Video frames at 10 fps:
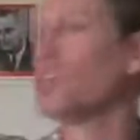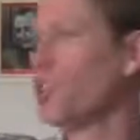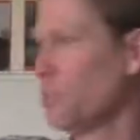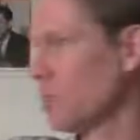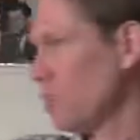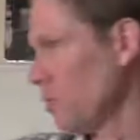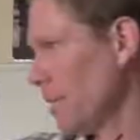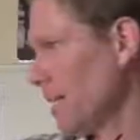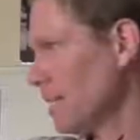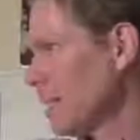of a tombstone
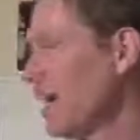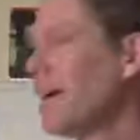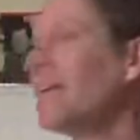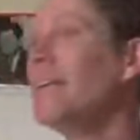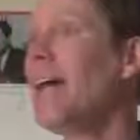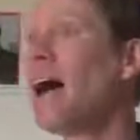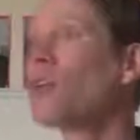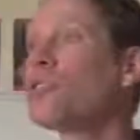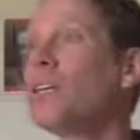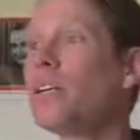is.
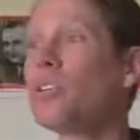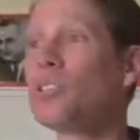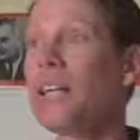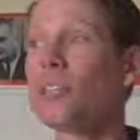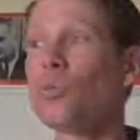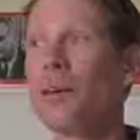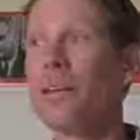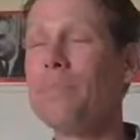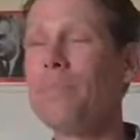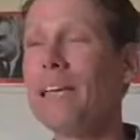Now she understands what
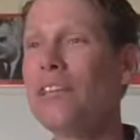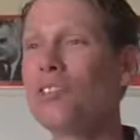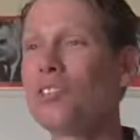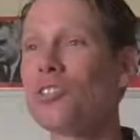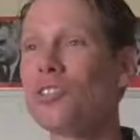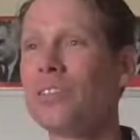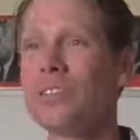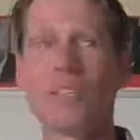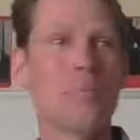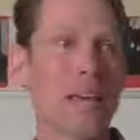it means
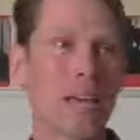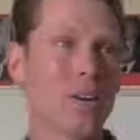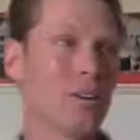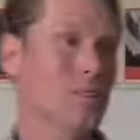to make